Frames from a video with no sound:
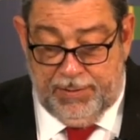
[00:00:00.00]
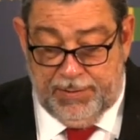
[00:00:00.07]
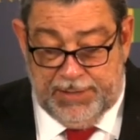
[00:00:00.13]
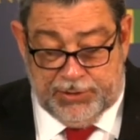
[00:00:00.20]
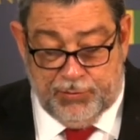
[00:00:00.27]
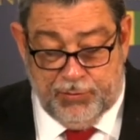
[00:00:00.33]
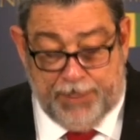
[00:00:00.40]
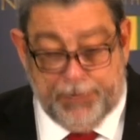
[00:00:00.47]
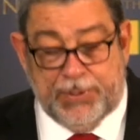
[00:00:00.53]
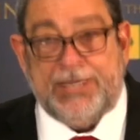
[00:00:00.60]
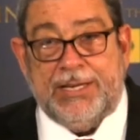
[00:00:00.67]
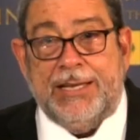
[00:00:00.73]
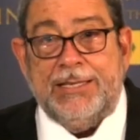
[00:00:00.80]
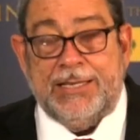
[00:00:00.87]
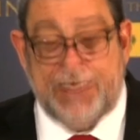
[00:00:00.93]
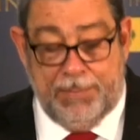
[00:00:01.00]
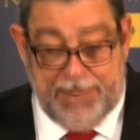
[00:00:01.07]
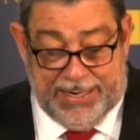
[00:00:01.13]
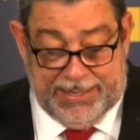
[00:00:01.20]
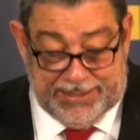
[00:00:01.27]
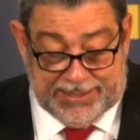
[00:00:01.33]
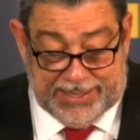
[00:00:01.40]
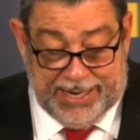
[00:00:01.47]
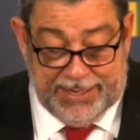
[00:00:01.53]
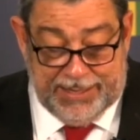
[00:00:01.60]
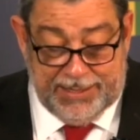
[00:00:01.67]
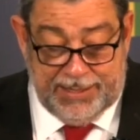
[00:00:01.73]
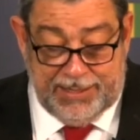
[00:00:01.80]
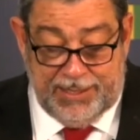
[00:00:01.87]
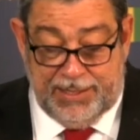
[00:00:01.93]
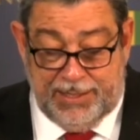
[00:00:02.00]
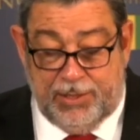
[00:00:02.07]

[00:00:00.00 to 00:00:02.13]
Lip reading: This represents a many-sided and